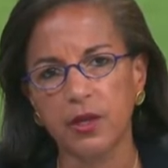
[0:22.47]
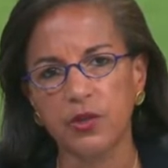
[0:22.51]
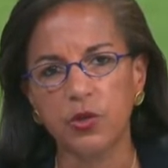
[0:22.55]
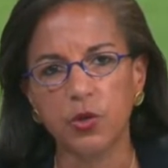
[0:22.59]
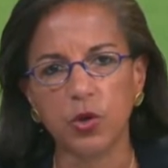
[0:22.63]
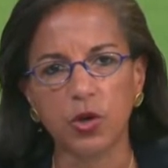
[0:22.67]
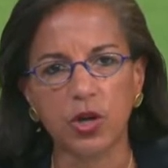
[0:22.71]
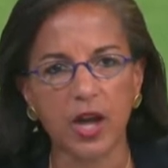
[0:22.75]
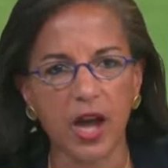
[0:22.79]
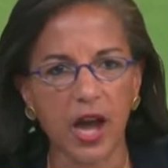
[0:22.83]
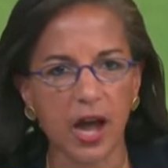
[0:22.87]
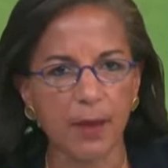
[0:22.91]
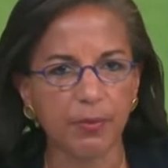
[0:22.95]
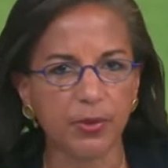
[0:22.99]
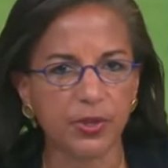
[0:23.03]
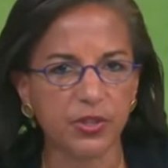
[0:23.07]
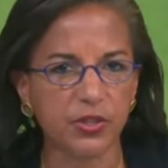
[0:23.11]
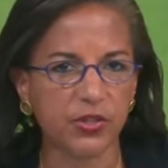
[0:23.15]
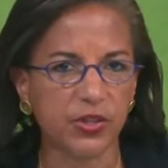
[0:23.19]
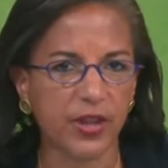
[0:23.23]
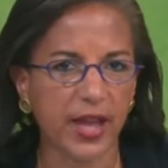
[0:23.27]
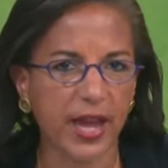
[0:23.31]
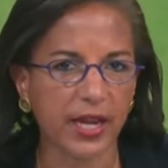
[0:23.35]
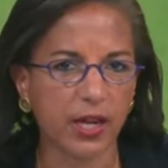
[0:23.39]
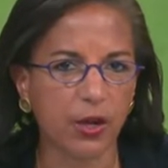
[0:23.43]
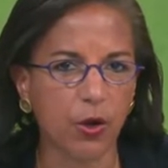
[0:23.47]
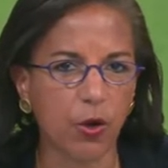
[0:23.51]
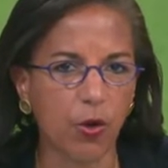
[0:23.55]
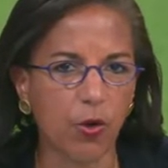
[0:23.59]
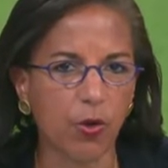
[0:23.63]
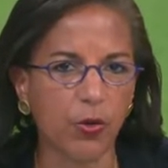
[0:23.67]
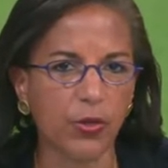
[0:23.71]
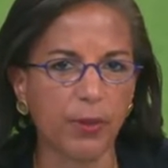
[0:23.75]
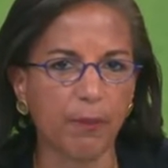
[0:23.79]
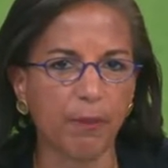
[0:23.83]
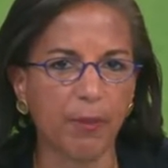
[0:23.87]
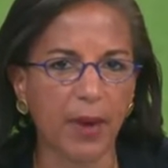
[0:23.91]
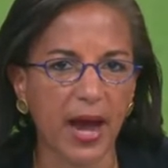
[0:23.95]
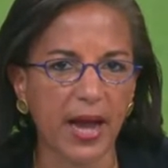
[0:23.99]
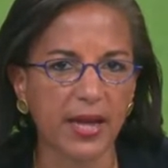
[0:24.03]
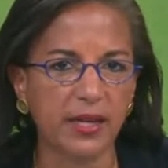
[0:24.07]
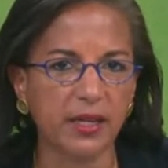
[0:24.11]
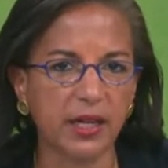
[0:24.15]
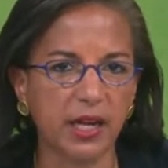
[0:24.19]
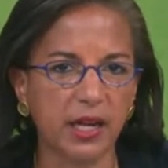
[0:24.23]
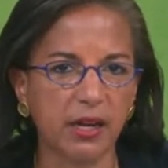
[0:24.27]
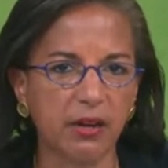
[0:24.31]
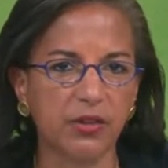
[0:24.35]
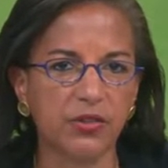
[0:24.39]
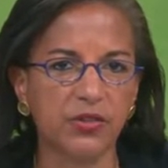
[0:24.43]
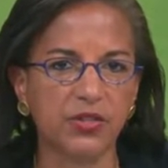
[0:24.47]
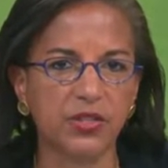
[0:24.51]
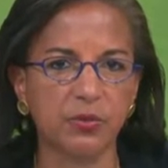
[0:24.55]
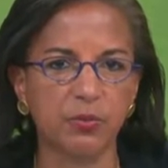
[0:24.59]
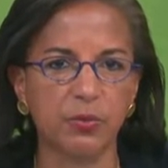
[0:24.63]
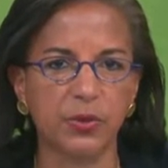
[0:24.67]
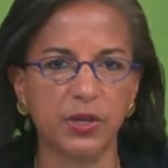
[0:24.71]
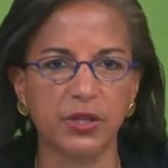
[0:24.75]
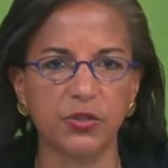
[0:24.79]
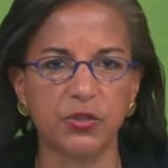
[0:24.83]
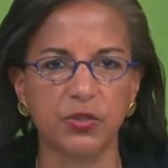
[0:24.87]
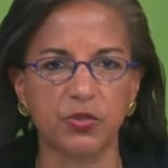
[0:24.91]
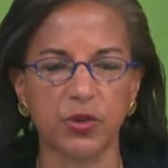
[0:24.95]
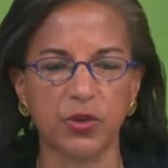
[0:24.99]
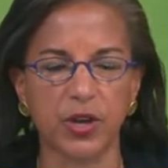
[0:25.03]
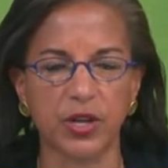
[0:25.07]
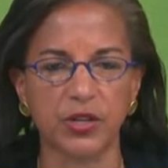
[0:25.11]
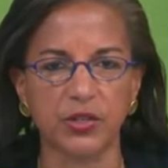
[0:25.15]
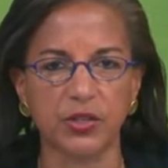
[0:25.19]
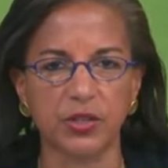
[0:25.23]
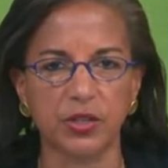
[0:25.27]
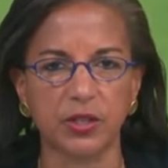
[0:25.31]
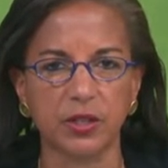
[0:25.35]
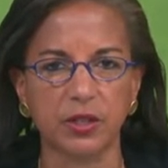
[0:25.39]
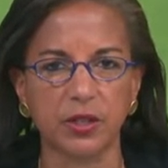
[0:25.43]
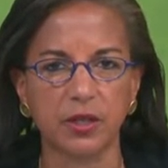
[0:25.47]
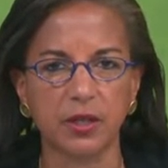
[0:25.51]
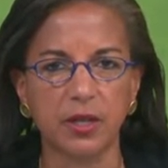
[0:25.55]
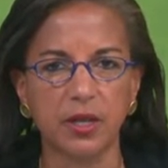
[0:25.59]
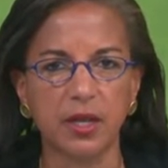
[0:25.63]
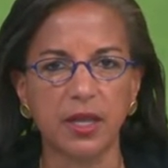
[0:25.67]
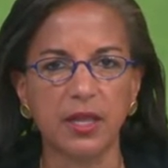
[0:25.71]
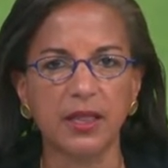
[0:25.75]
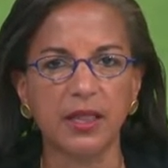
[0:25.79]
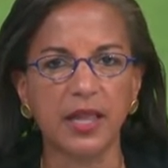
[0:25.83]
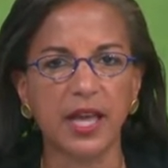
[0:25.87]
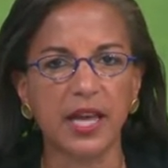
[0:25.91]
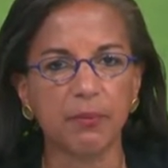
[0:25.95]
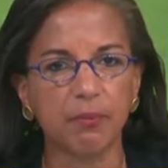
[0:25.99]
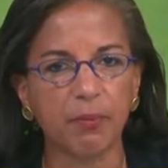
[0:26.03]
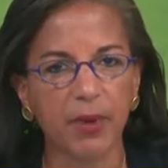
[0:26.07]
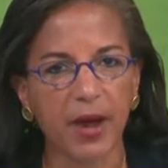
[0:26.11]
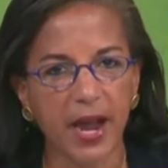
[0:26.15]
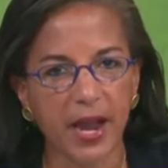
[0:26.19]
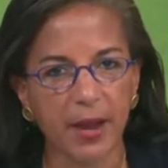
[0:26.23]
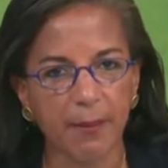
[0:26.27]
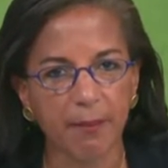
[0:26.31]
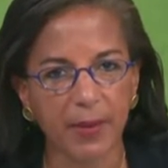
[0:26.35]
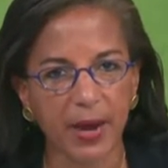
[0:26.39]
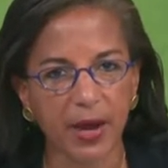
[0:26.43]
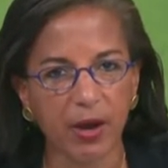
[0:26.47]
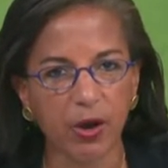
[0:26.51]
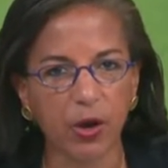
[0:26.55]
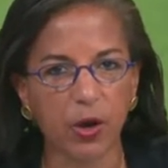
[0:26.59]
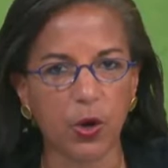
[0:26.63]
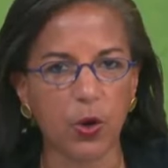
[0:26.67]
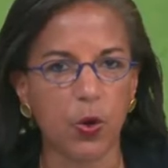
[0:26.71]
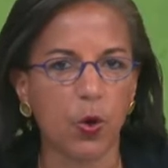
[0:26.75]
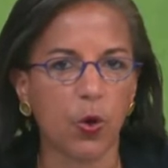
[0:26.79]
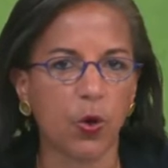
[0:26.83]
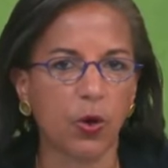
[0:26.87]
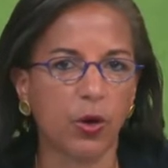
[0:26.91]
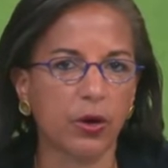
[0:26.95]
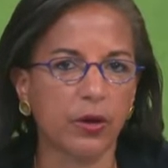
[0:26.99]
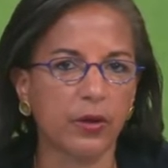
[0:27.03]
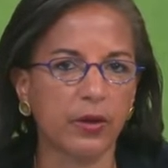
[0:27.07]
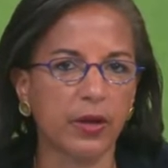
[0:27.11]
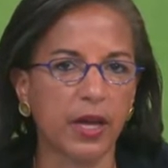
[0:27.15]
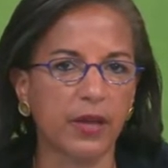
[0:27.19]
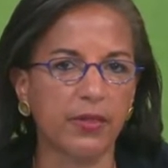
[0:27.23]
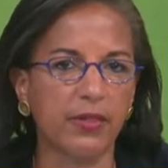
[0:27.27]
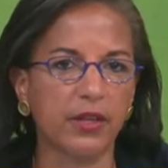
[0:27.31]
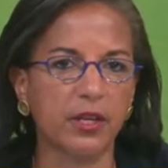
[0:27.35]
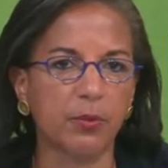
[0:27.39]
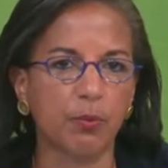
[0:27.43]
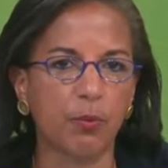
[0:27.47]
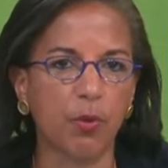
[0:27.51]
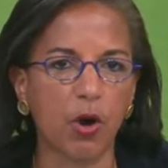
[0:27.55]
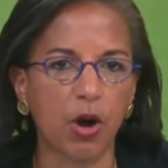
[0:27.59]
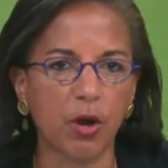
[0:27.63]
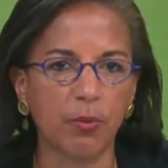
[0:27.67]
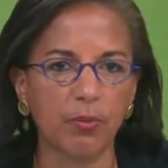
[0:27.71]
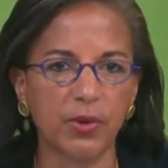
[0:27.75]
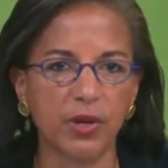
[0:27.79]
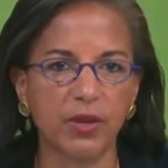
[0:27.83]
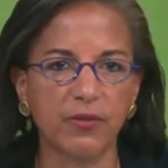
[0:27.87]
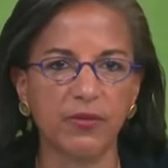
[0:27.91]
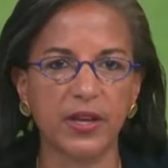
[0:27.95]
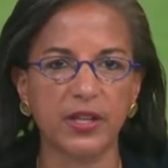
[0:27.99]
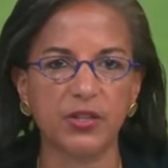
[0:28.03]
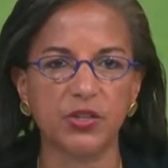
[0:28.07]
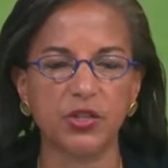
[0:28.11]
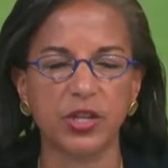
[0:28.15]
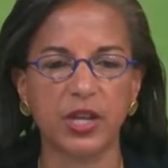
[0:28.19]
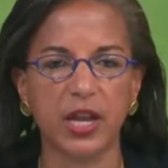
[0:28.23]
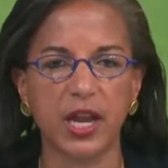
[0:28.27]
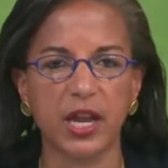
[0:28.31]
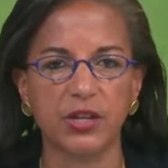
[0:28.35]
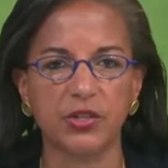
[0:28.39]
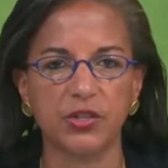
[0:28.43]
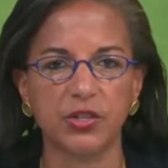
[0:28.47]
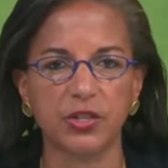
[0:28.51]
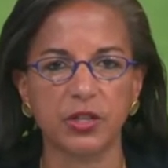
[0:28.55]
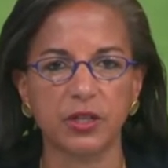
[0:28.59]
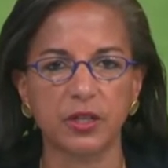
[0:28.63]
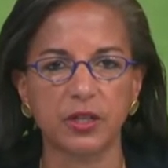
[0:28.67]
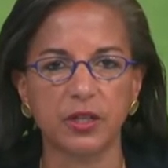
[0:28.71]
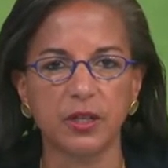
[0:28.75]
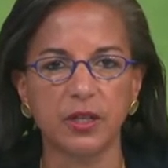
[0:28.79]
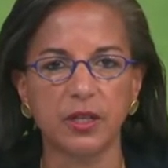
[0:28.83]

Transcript: To accomplish that goal, the Biden Harris administration, led by AmeriCorps and the Department of Education,